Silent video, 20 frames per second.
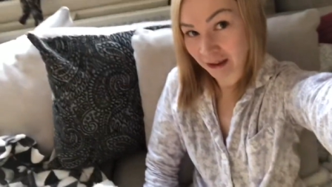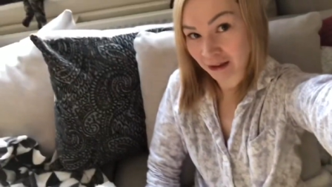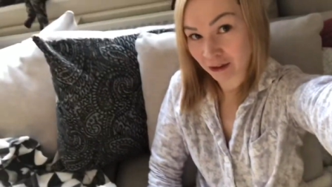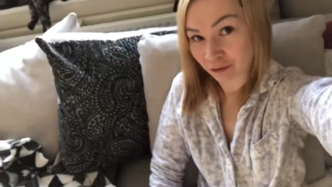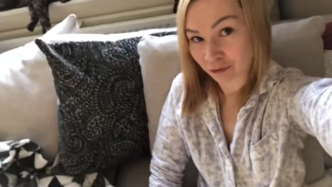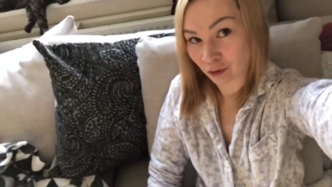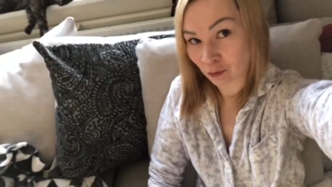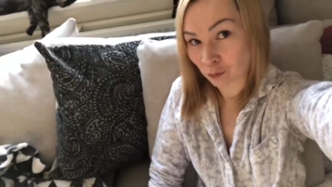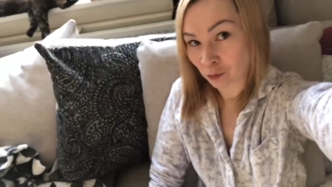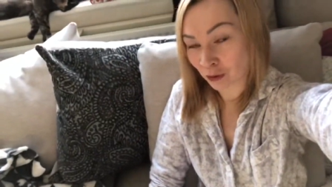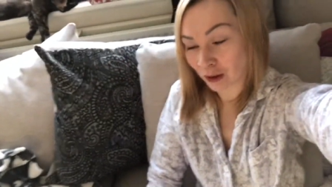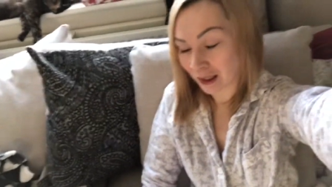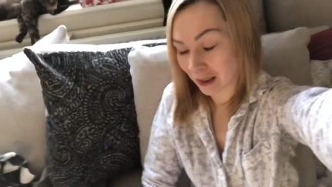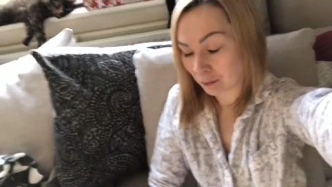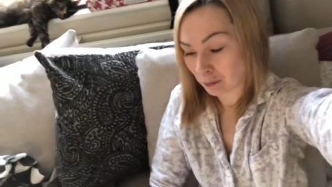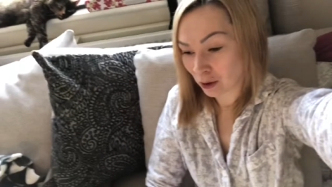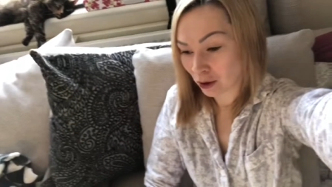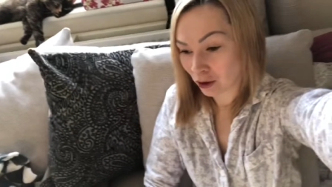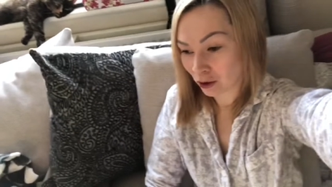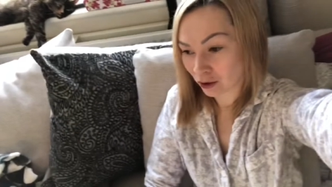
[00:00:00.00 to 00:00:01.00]
it's from
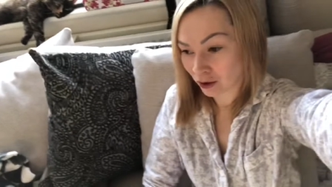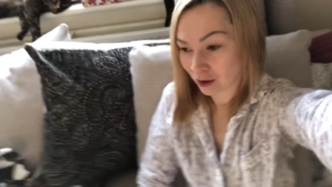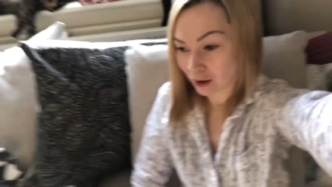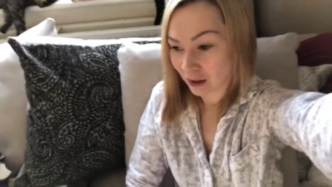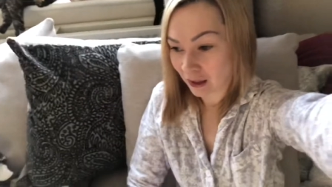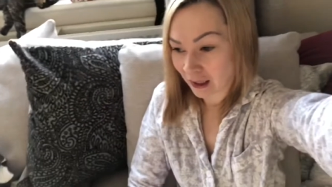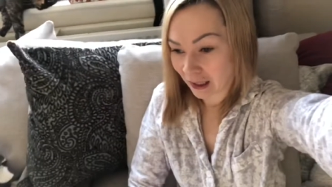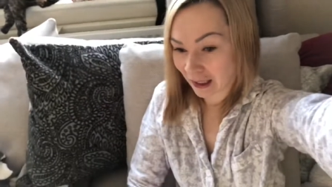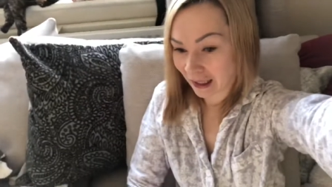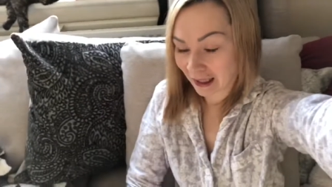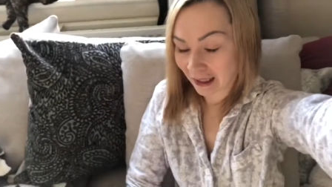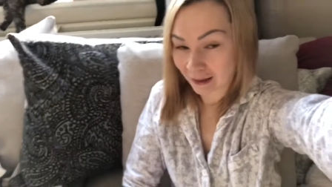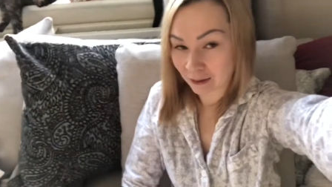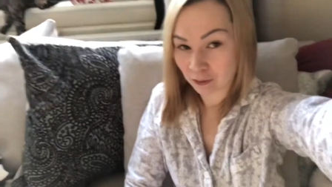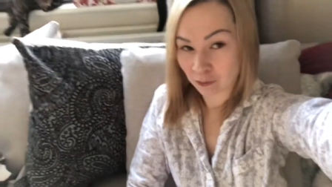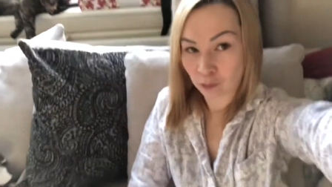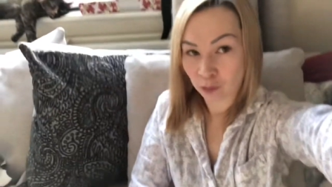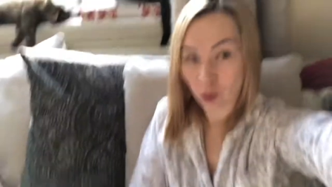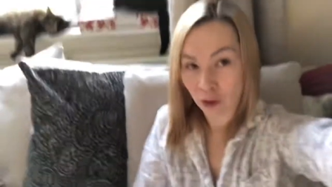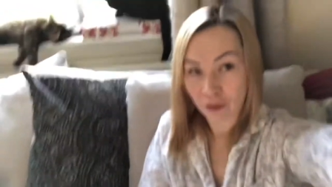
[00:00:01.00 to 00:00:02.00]
Primark. And
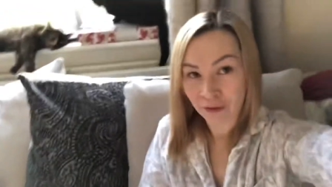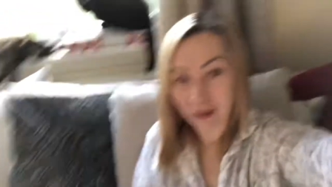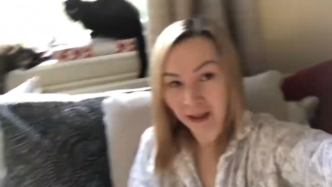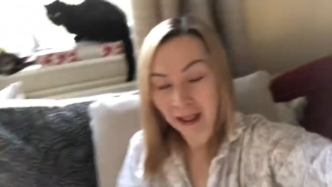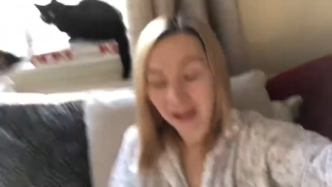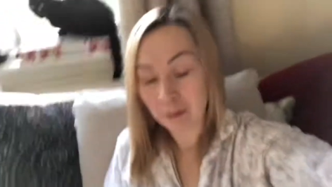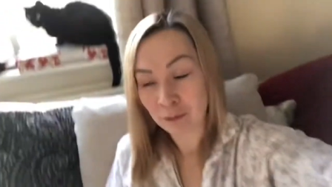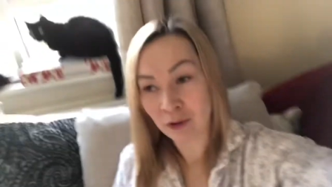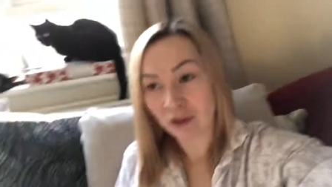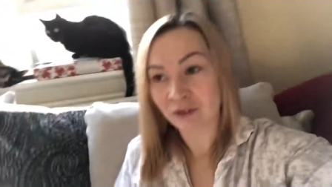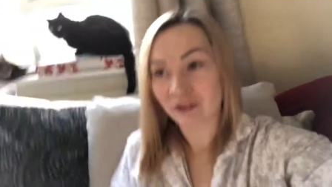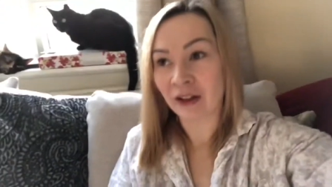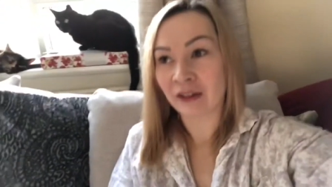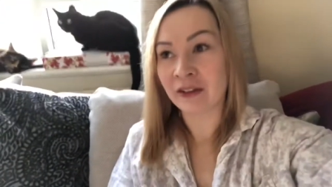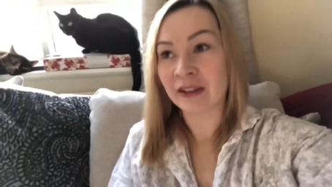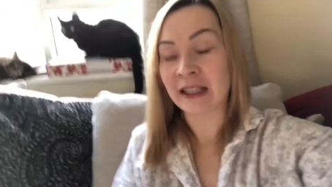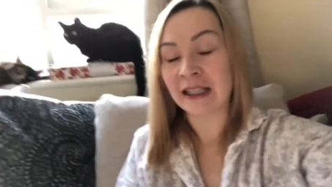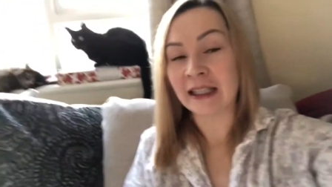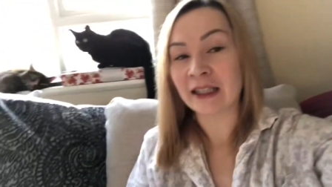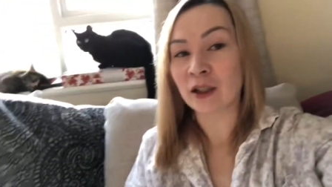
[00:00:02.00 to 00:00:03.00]
ones that I'm not
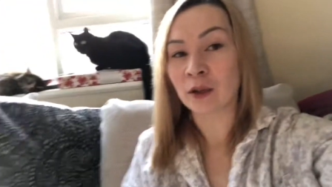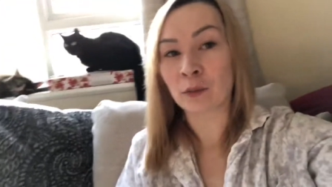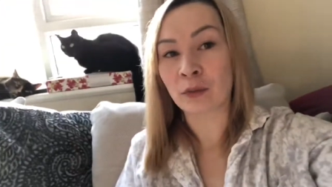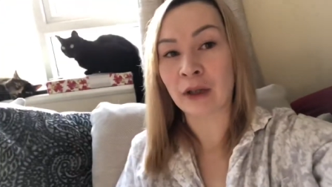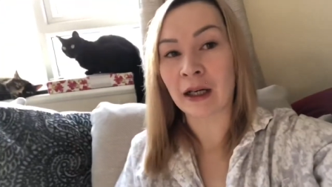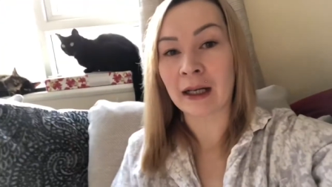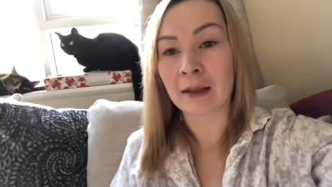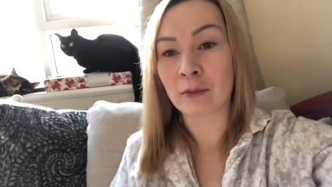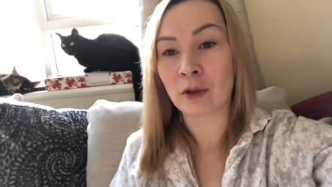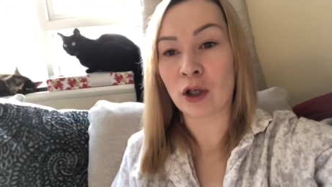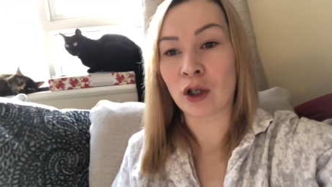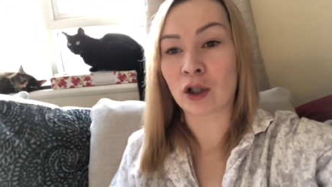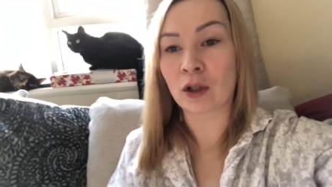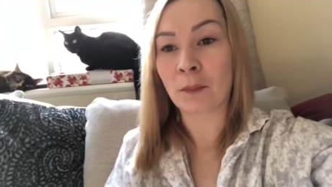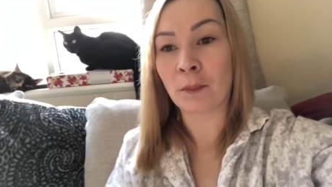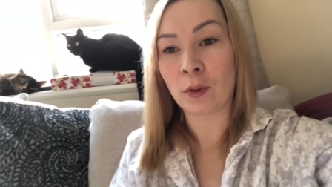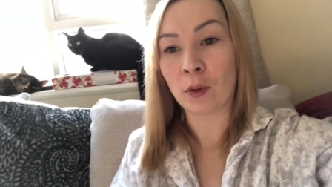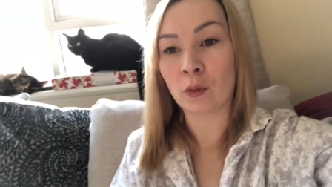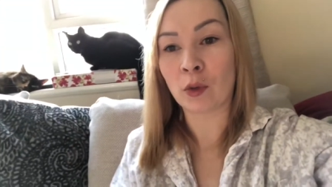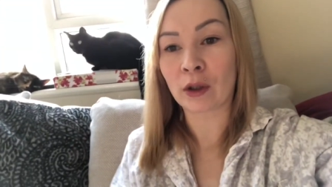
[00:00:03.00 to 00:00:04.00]
very keen on Primark,
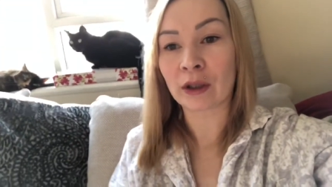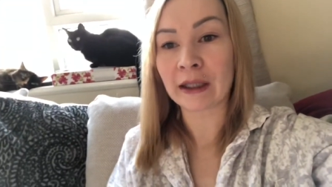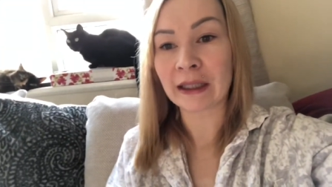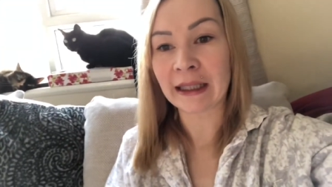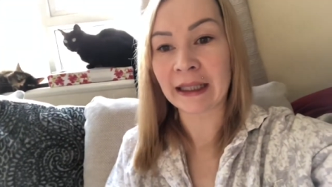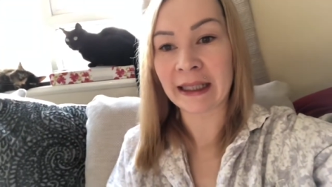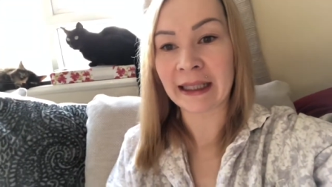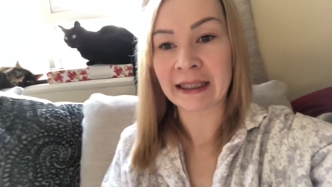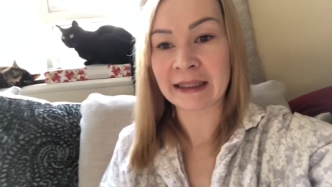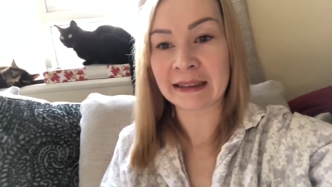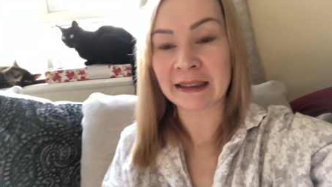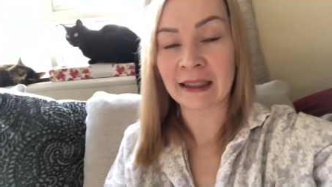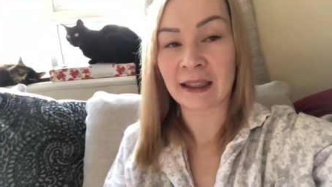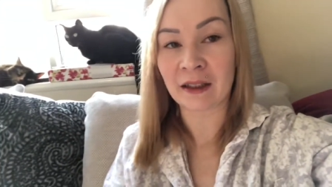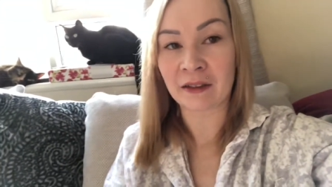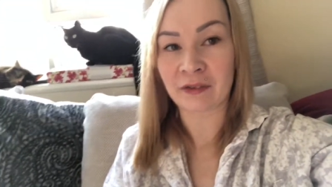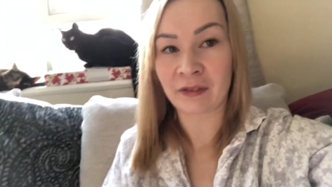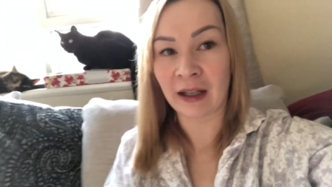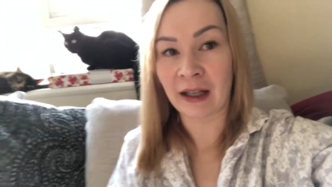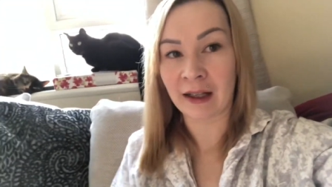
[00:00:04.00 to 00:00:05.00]
but one of the things that
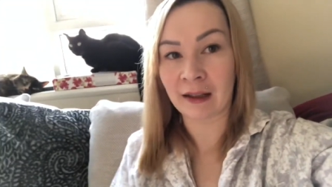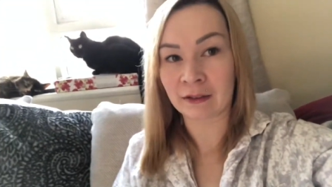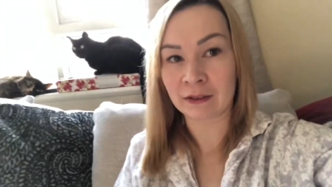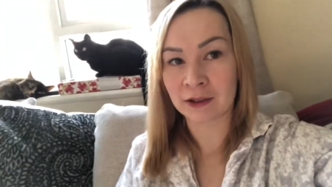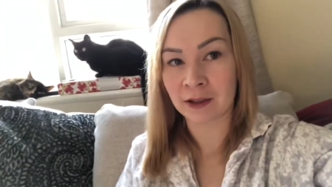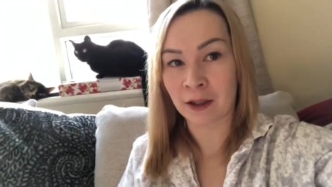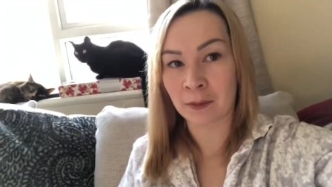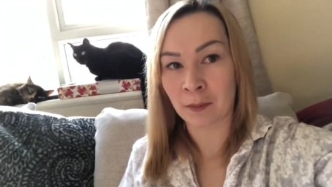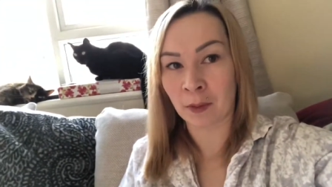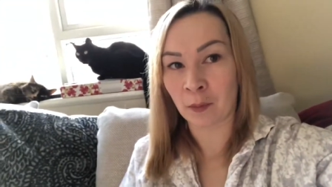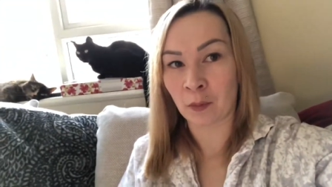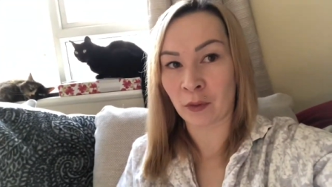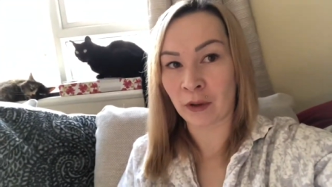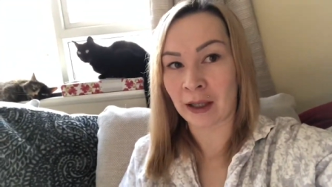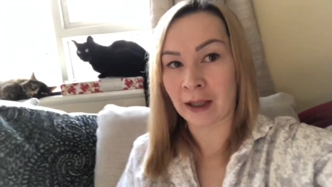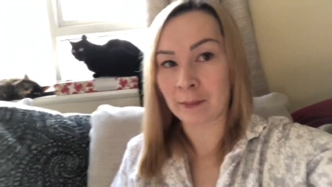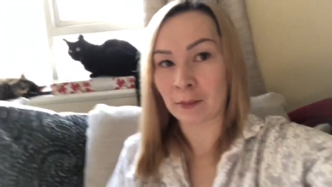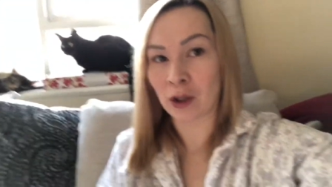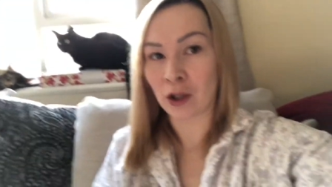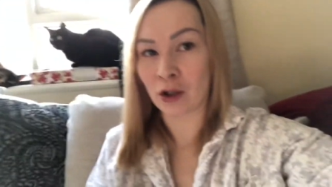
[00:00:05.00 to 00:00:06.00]
I found about
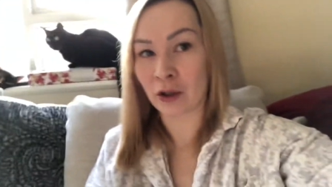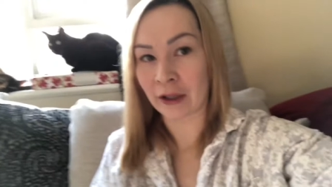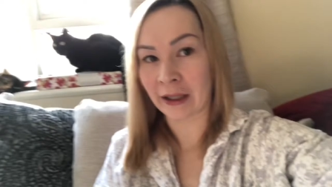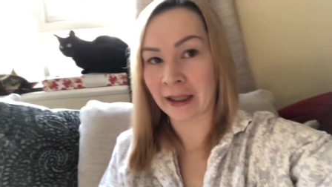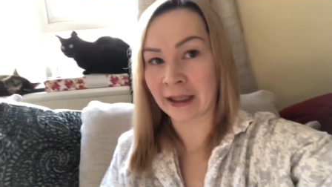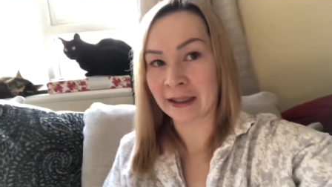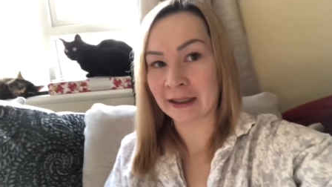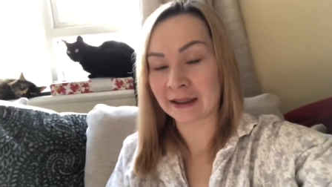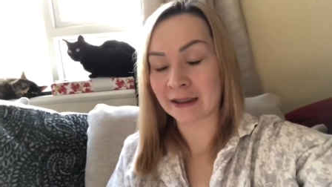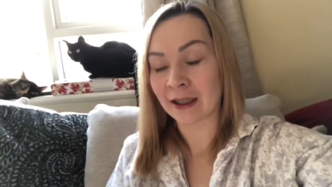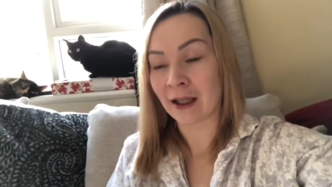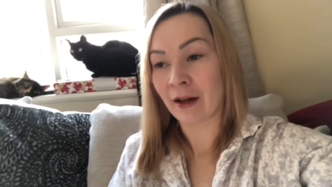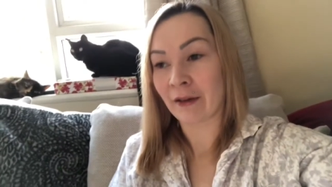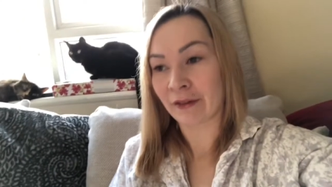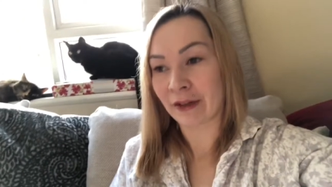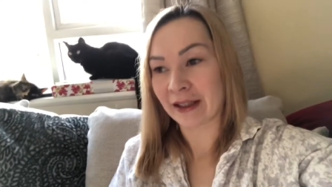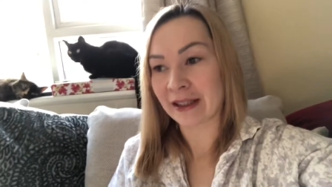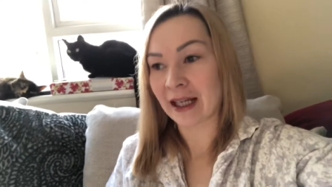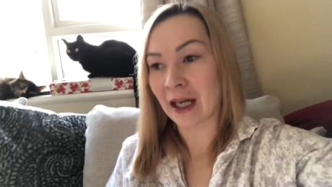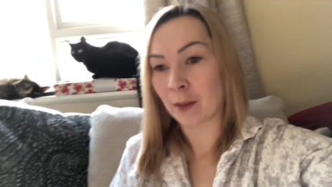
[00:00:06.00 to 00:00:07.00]
Primark is
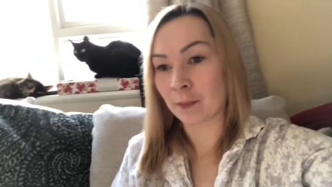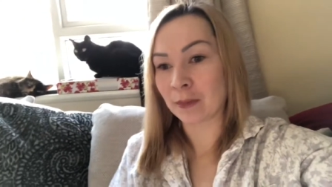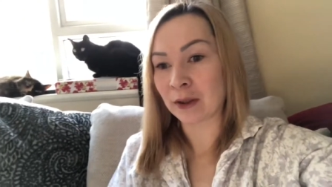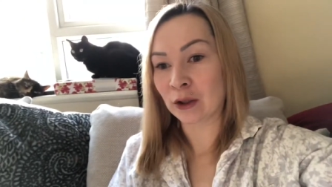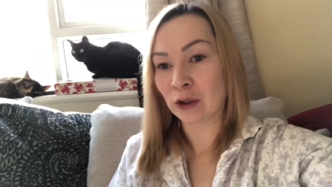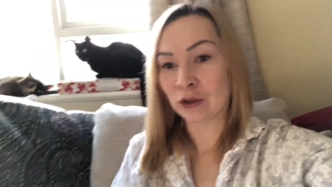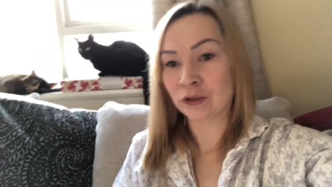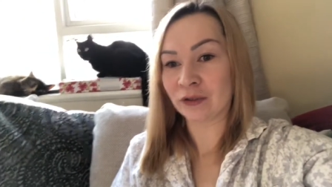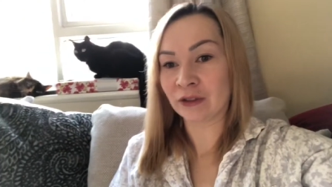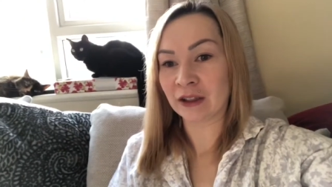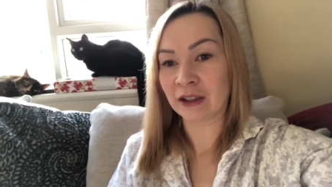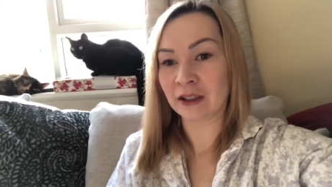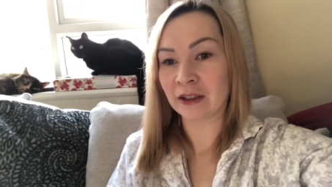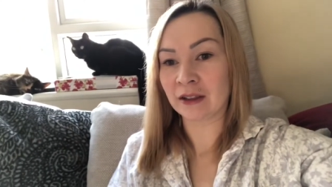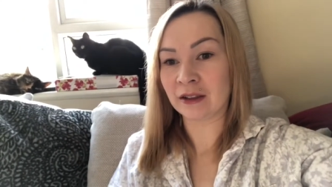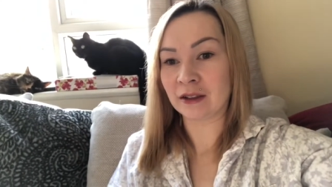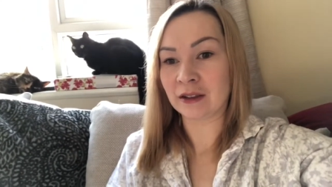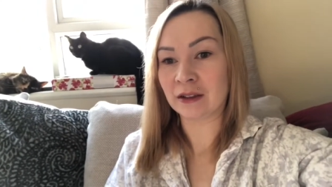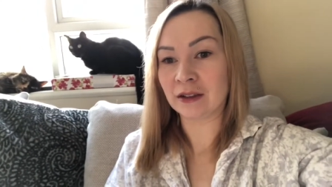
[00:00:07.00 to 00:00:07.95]
they can be good for the